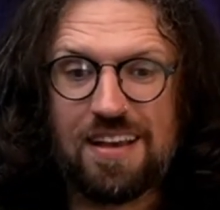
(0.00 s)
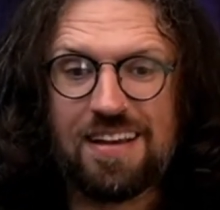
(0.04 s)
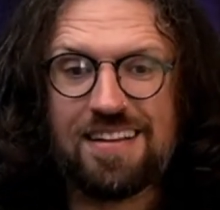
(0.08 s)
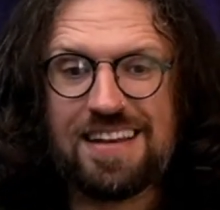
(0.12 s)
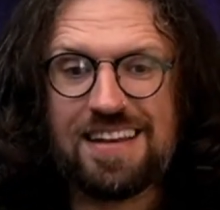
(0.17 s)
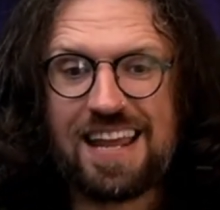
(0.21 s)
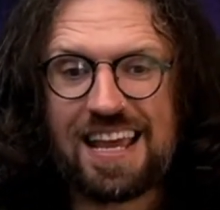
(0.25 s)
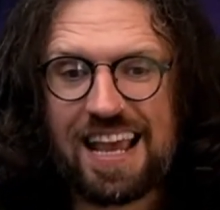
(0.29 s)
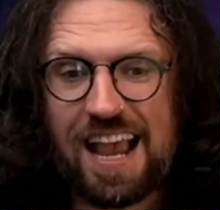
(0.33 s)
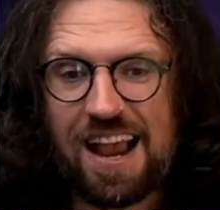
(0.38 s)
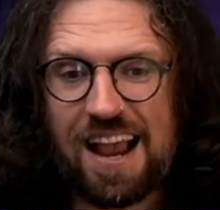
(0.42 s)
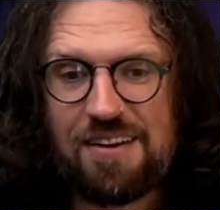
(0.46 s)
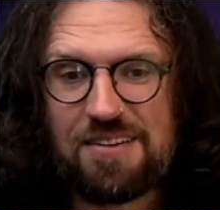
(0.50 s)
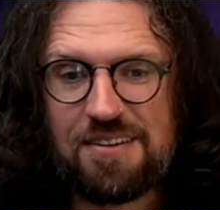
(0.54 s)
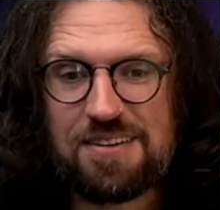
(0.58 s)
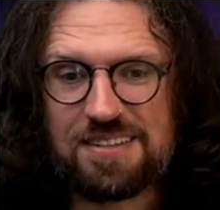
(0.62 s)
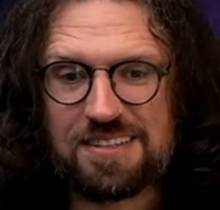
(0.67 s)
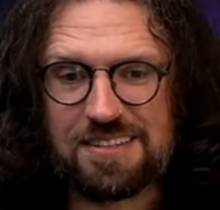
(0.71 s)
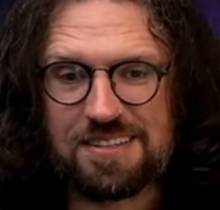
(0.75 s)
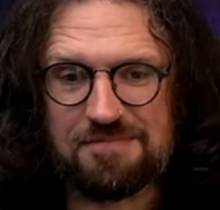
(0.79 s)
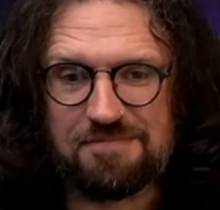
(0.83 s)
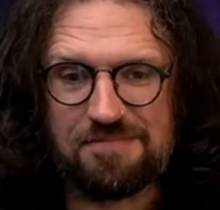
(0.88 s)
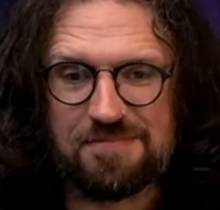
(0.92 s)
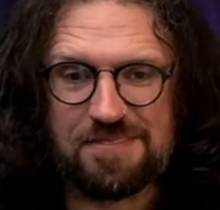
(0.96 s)
Nick
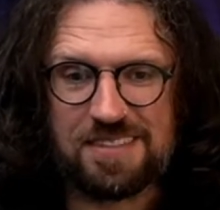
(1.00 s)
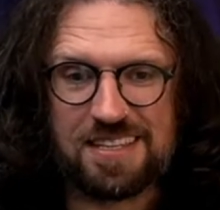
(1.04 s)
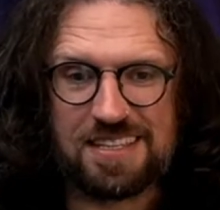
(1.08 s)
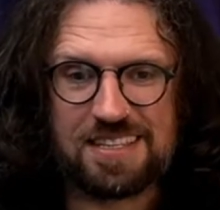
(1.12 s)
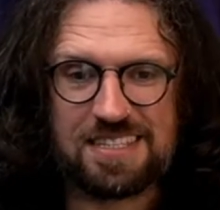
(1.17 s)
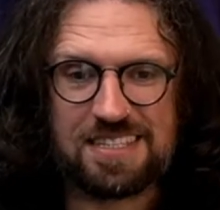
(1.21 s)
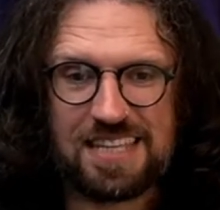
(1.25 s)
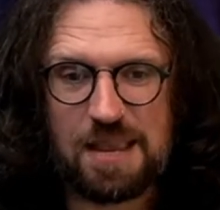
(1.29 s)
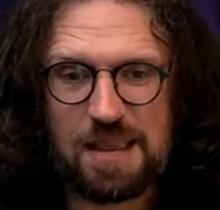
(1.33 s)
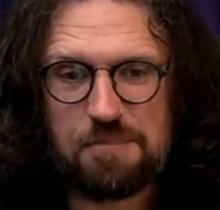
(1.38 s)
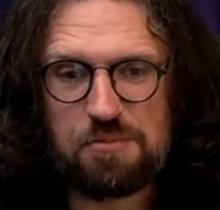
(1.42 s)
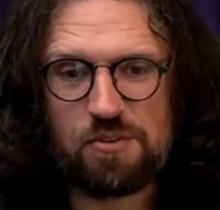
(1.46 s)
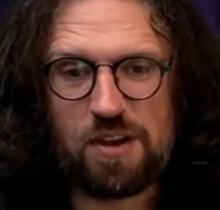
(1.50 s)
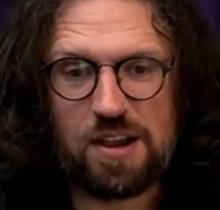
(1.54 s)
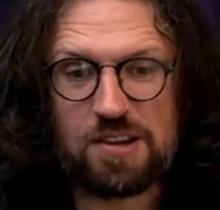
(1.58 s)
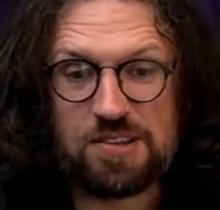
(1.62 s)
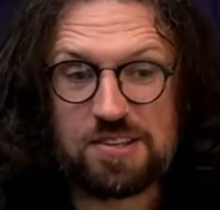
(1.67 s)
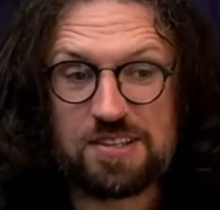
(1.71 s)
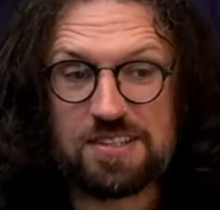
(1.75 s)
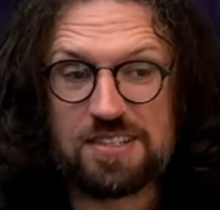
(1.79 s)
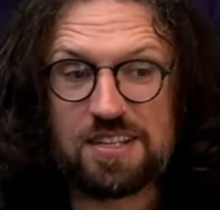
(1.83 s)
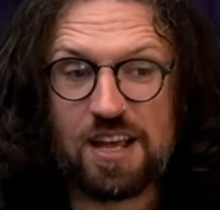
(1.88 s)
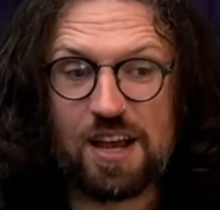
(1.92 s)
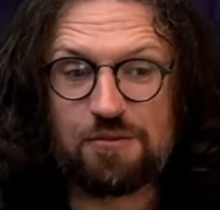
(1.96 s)
Harrison, it's the same
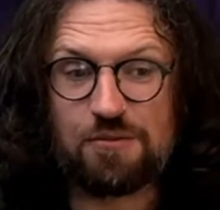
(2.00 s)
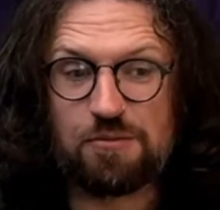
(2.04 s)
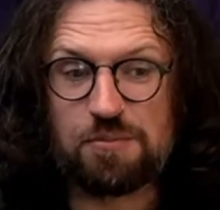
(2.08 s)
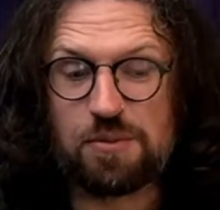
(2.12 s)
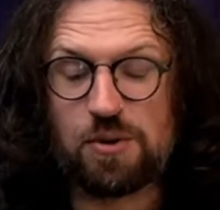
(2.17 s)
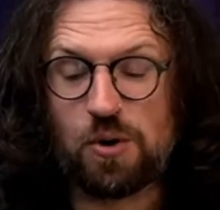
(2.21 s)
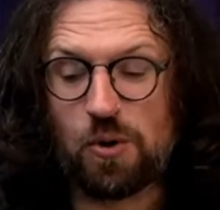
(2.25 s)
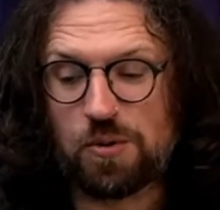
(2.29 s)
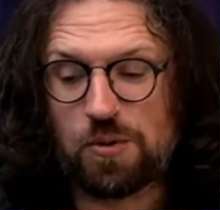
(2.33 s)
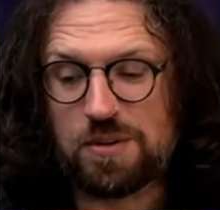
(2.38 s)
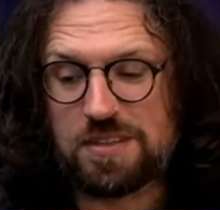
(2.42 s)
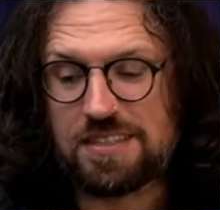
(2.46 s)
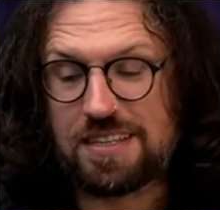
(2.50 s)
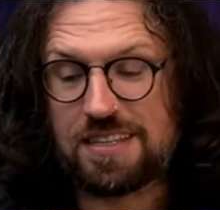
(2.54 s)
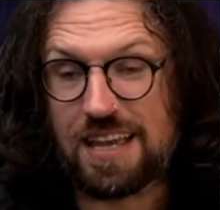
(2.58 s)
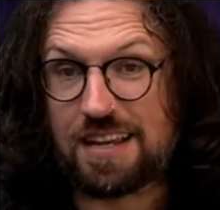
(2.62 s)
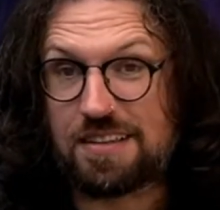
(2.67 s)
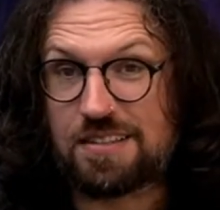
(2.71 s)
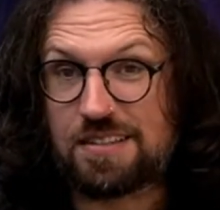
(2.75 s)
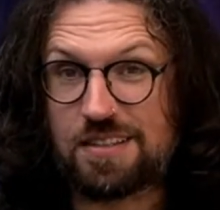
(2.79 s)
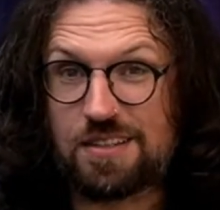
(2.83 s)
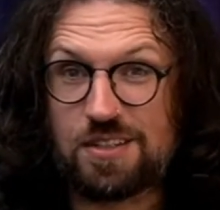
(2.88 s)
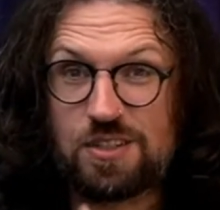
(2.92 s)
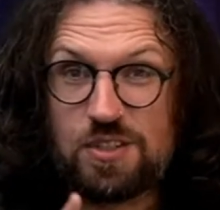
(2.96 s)
progression starting from chord
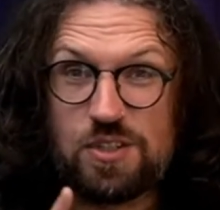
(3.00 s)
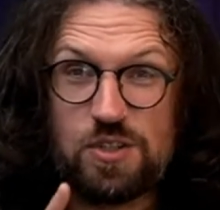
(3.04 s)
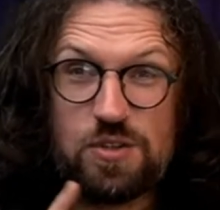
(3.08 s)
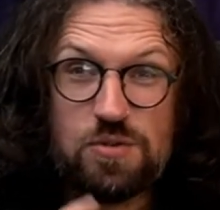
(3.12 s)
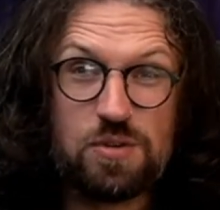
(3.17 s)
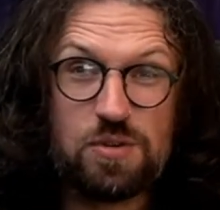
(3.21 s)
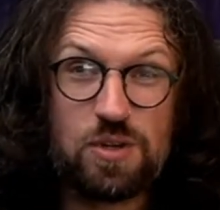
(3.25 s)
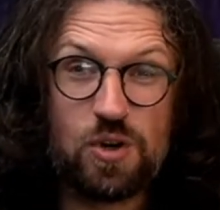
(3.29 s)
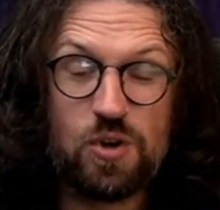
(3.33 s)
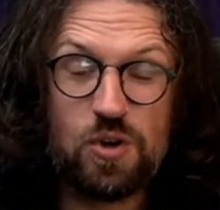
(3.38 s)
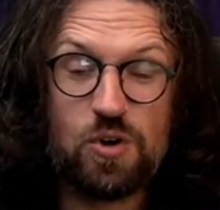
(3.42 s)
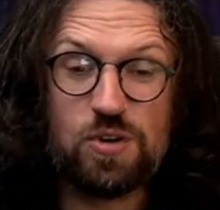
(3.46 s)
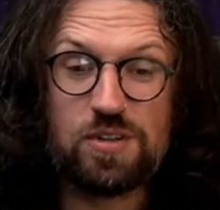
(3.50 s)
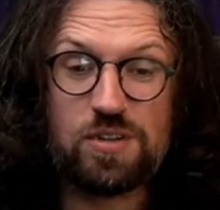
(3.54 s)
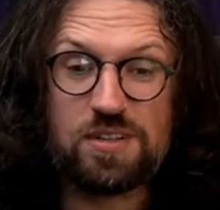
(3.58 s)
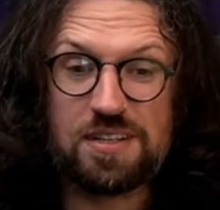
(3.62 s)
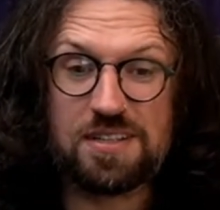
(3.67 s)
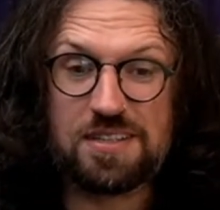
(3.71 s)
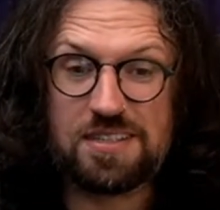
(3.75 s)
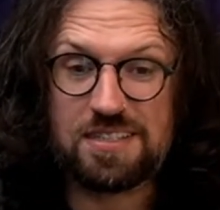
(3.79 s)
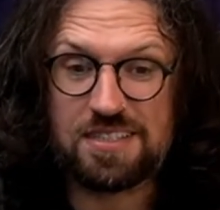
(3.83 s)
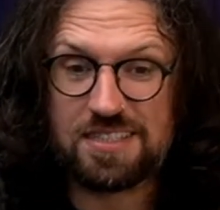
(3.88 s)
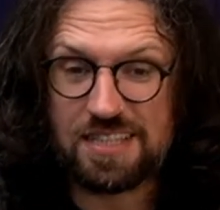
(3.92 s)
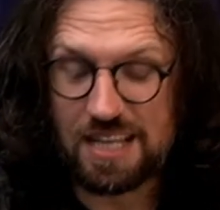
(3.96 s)
6. You could
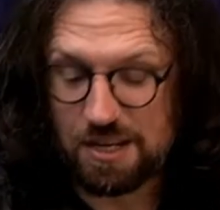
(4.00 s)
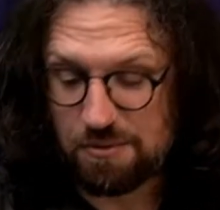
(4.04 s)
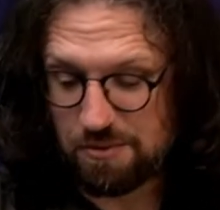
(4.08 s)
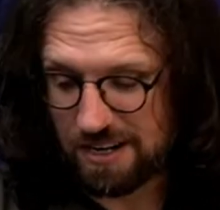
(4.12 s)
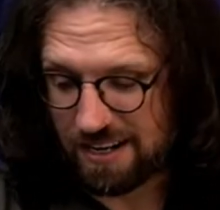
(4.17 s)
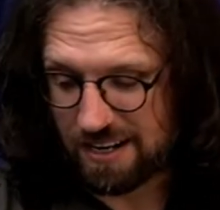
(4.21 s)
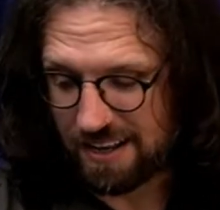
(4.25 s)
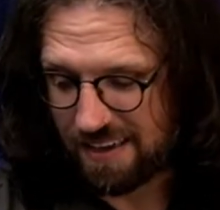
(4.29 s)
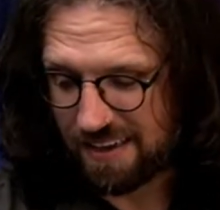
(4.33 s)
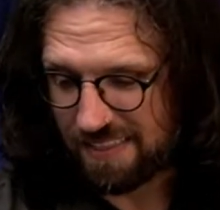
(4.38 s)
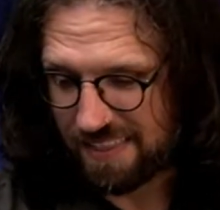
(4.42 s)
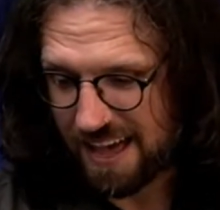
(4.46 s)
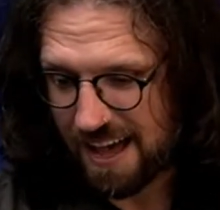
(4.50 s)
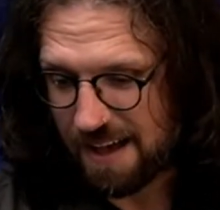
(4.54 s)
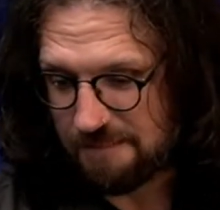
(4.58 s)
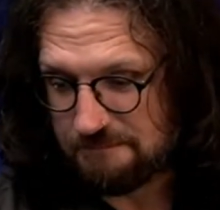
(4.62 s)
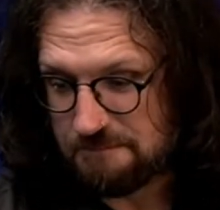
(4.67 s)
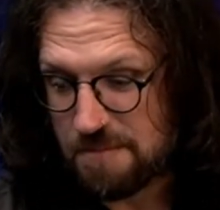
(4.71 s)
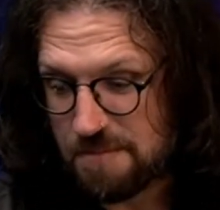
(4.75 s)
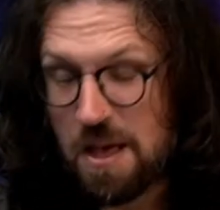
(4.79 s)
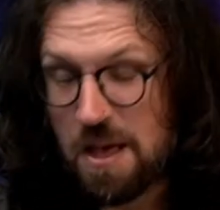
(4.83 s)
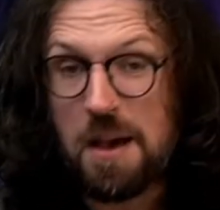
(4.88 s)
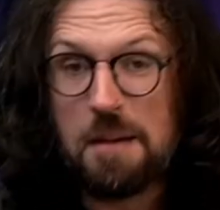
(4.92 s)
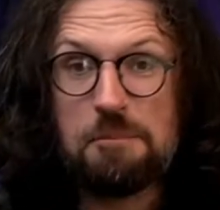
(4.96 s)
consider it like that,
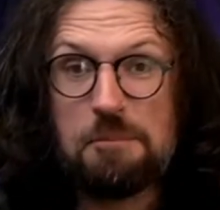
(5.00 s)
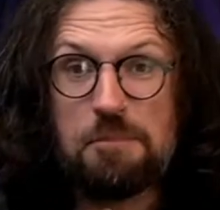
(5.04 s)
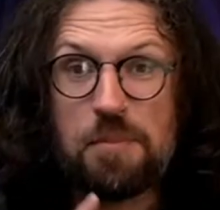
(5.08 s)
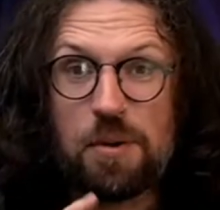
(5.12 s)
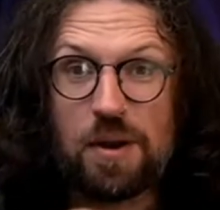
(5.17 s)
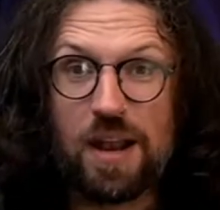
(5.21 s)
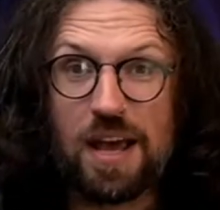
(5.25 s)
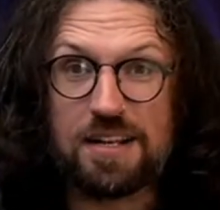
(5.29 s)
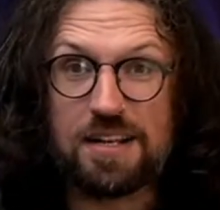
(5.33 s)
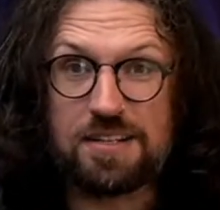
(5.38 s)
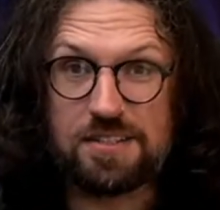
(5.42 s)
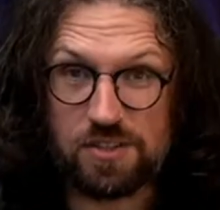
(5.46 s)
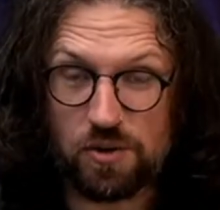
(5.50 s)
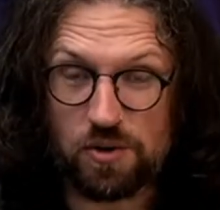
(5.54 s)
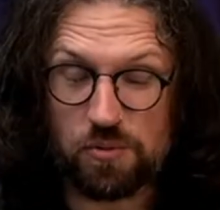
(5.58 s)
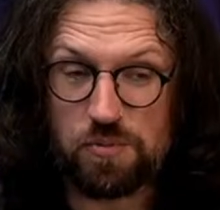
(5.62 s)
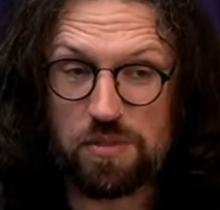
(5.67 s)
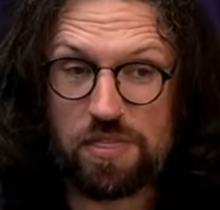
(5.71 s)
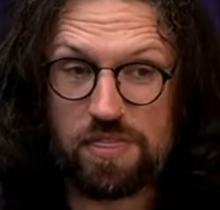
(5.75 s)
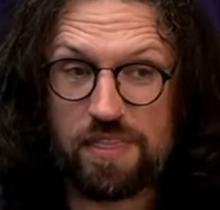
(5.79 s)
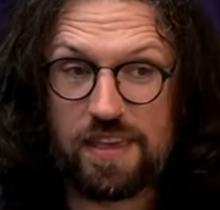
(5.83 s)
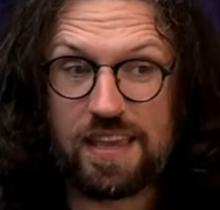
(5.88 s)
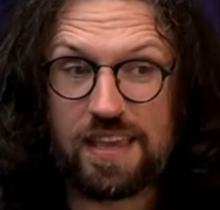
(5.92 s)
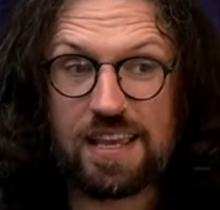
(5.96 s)
but I don't
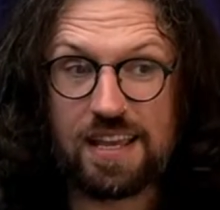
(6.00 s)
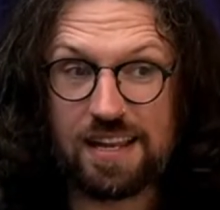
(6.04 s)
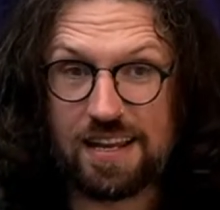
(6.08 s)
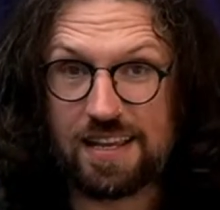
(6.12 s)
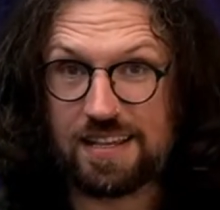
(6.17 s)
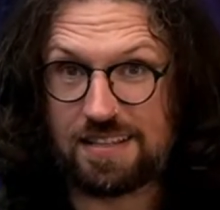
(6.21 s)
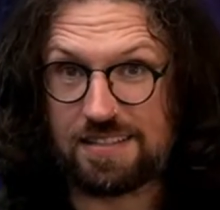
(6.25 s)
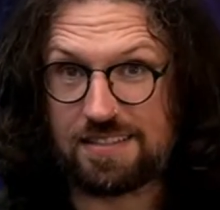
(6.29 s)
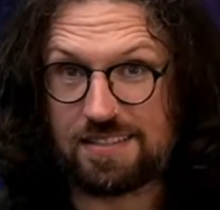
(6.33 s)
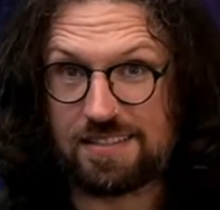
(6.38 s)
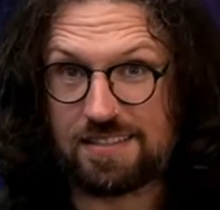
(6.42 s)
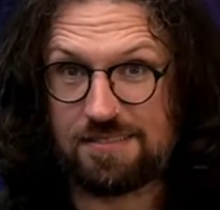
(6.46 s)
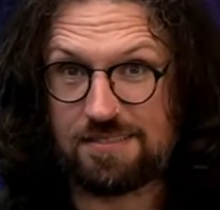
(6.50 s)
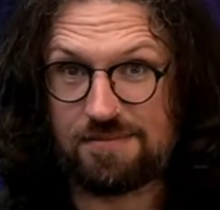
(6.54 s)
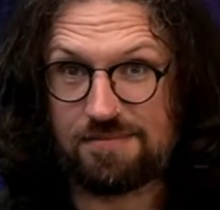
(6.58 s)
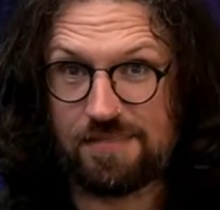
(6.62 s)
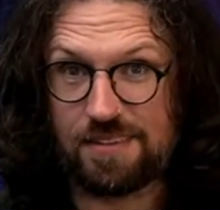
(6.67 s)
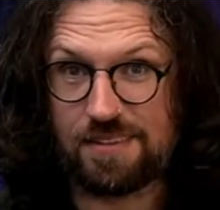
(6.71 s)
think it is.